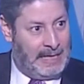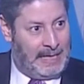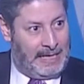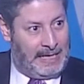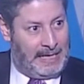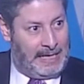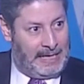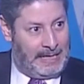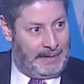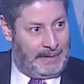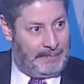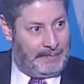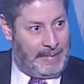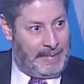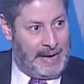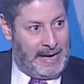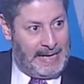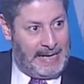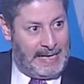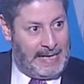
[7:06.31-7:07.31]
in
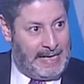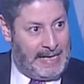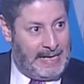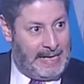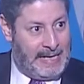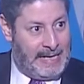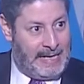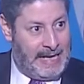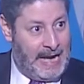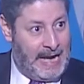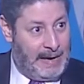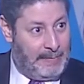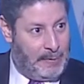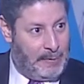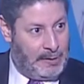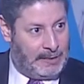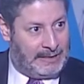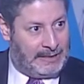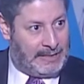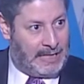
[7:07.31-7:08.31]
many
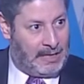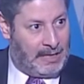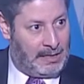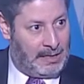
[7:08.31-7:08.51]
neighbors